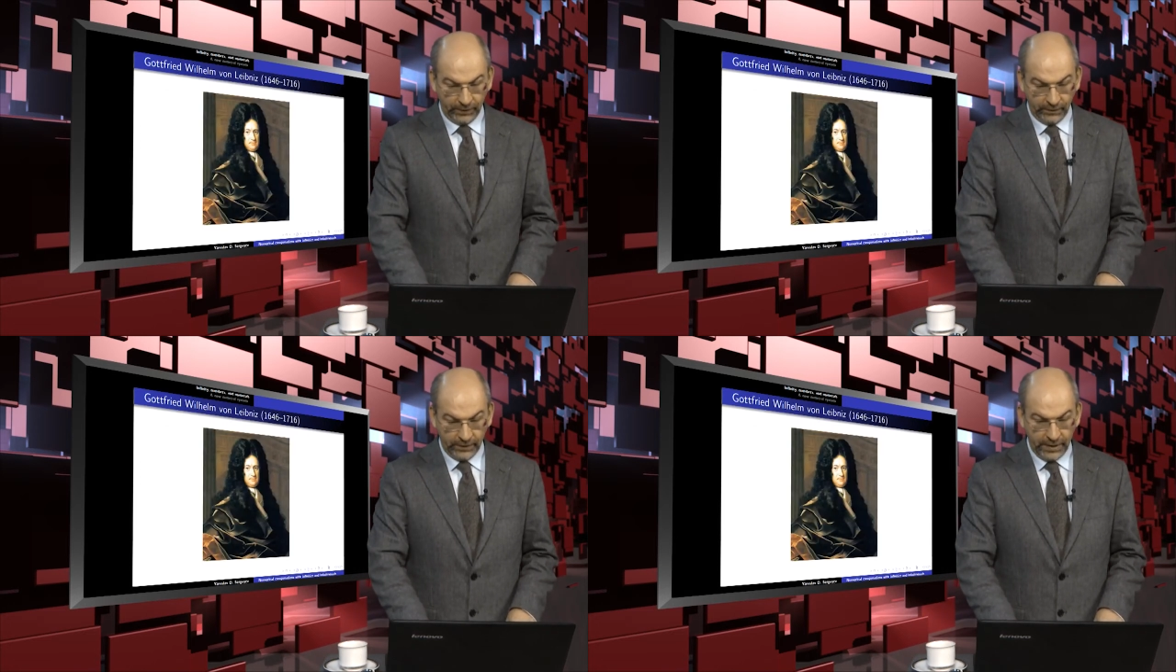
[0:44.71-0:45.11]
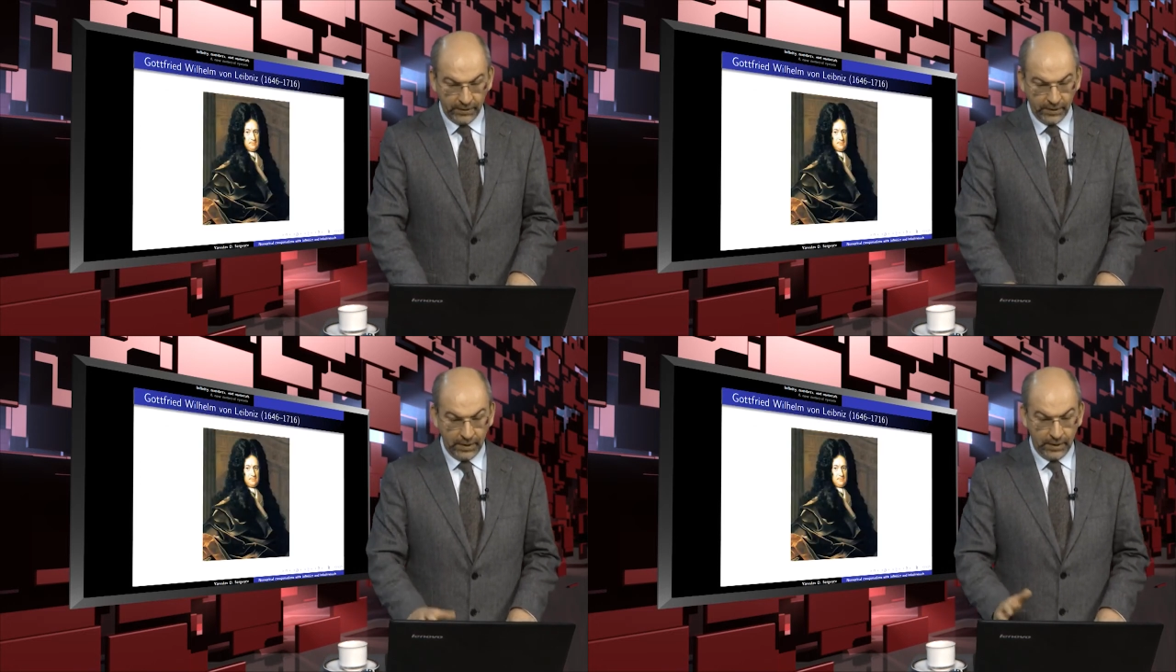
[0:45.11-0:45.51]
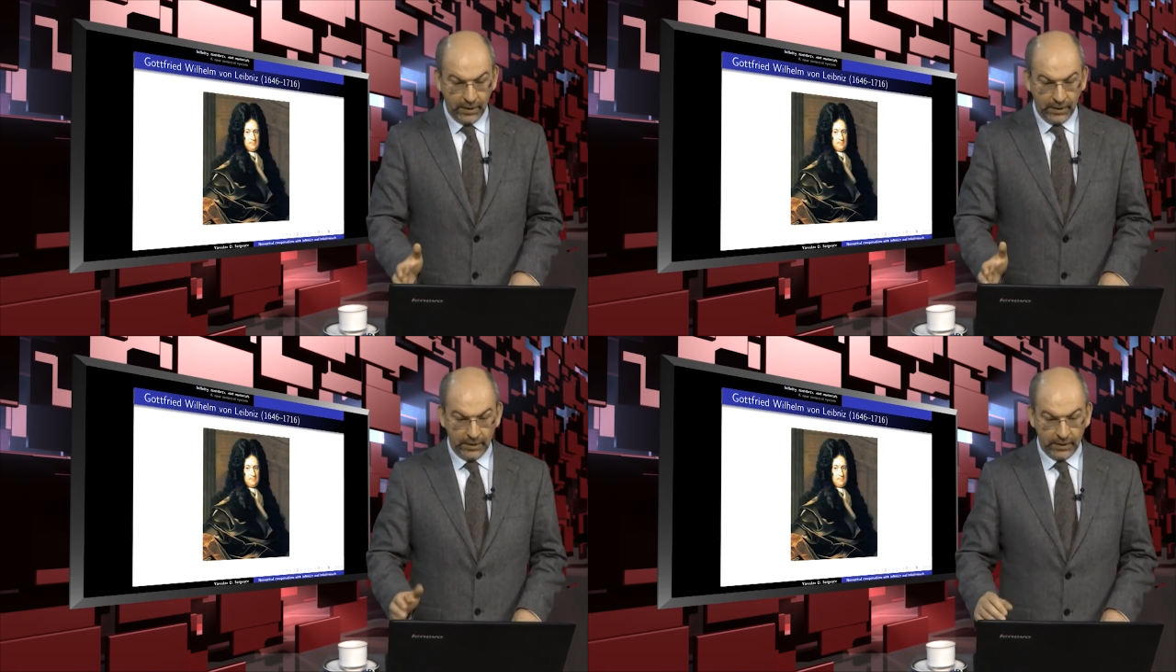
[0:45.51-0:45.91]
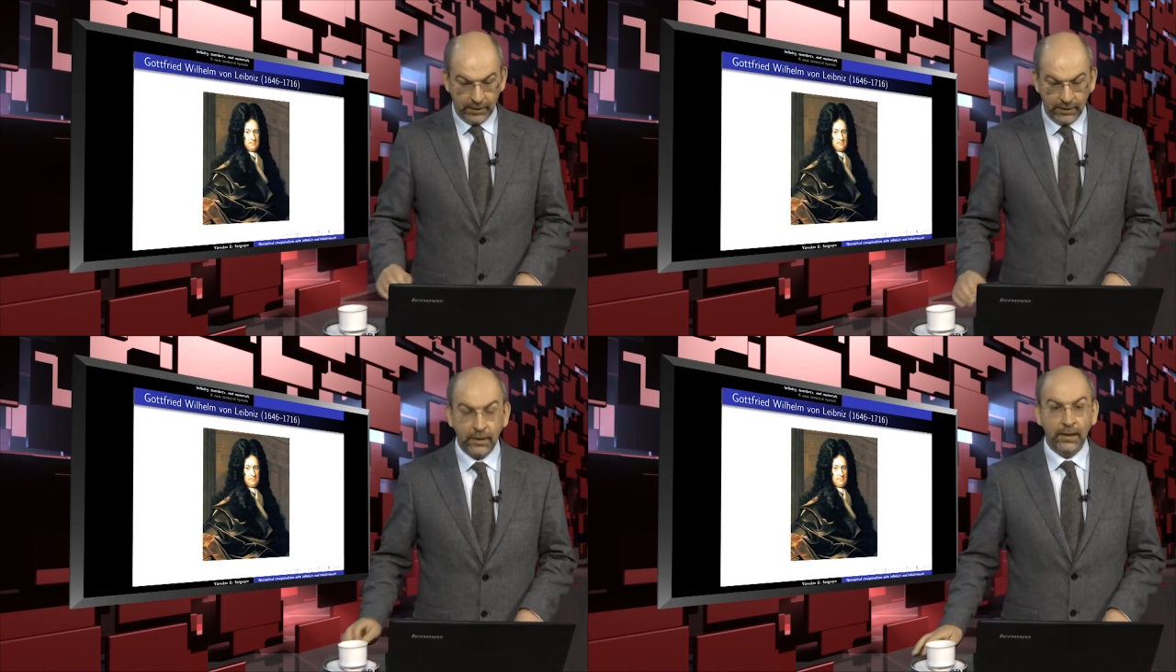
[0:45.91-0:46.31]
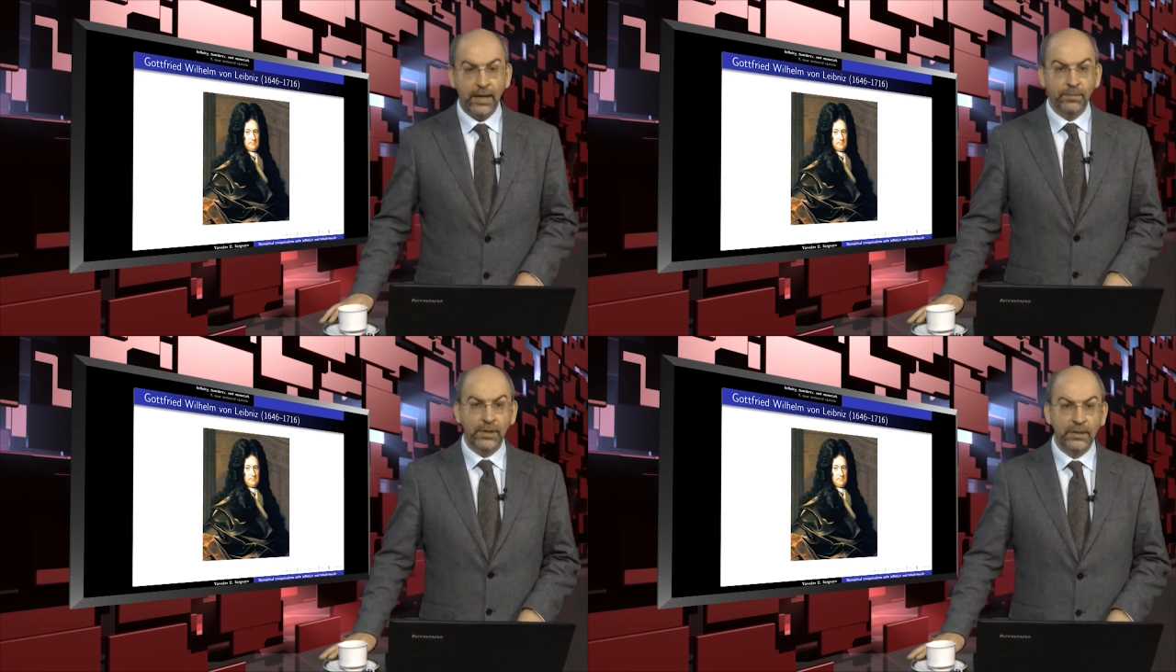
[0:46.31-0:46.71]
Then
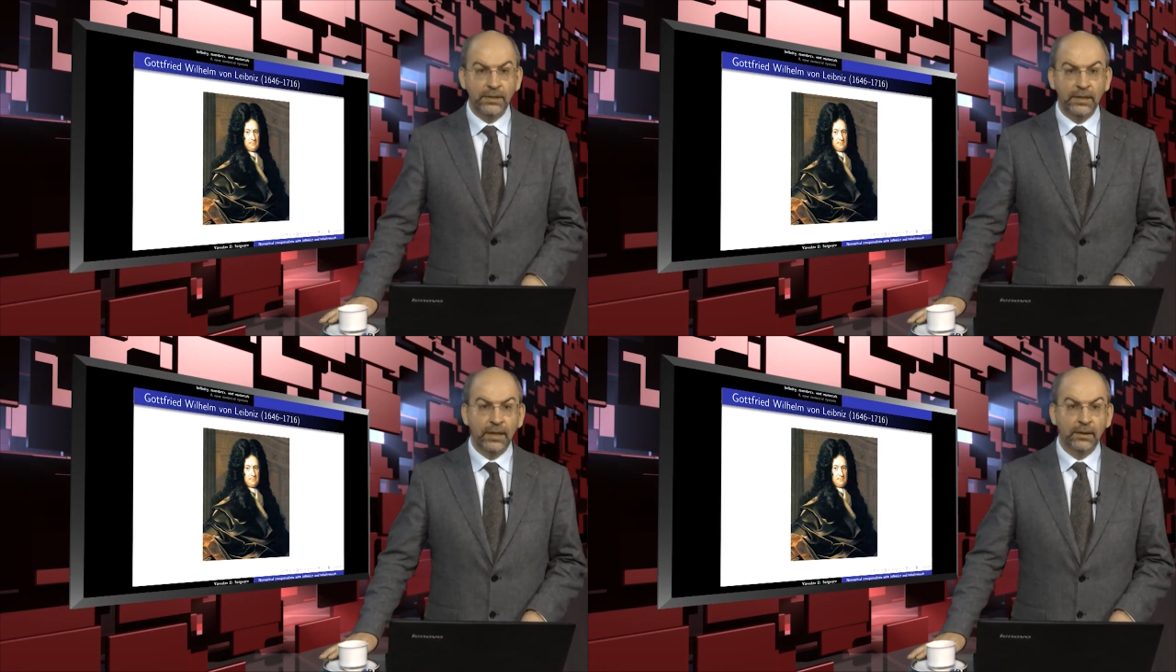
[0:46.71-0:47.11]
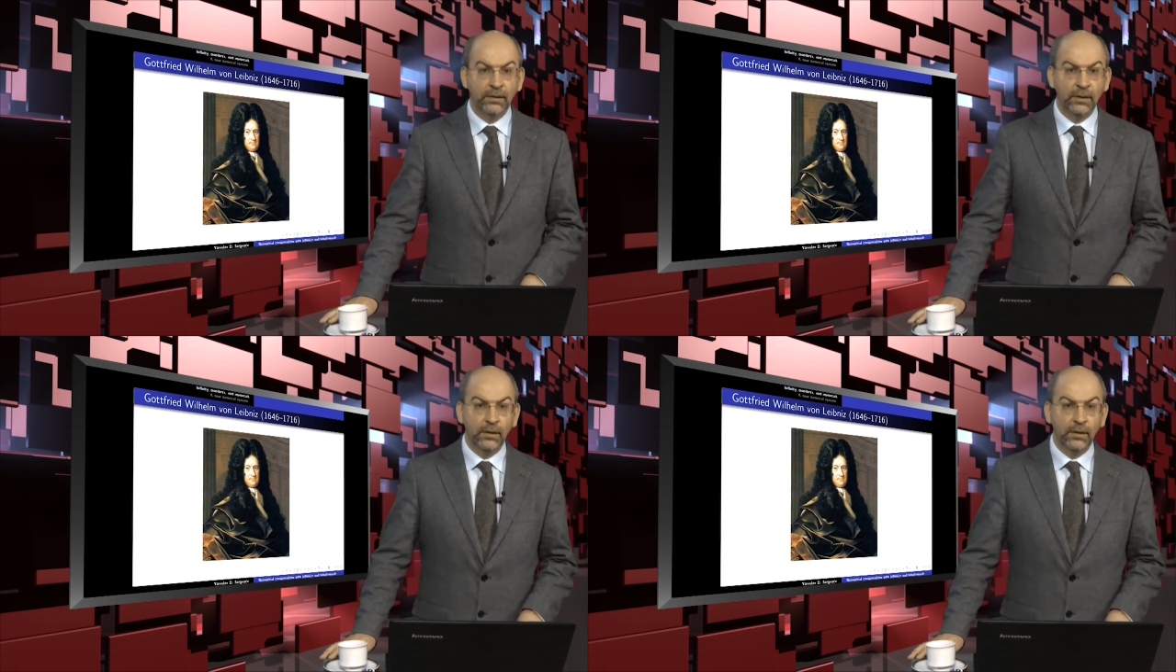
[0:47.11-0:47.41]
Leibniz and